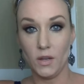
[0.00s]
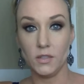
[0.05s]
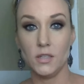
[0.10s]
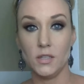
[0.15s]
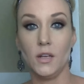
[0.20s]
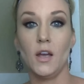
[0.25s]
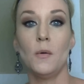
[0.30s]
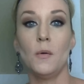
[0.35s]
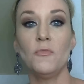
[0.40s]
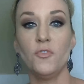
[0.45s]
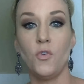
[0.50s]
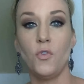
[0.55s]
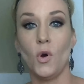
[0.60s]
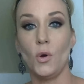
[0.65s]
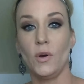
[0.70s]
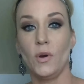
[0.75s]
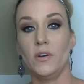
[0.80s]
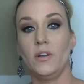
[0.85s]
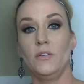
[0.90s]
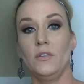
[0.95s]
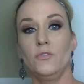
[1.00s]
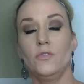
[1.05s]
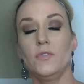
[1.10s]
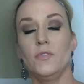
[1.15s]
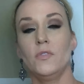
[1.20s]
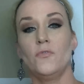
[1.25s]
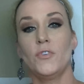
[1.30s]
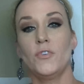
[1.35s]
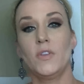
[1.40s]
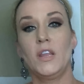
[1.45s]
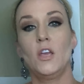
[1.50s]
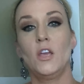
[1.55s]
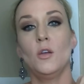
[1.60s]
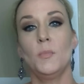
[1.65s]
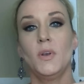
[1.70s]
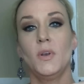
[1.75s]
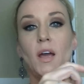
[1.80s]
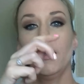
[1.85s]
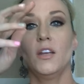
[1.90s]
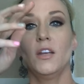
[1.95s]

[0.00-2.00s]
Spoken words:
to come forward and for the human eye to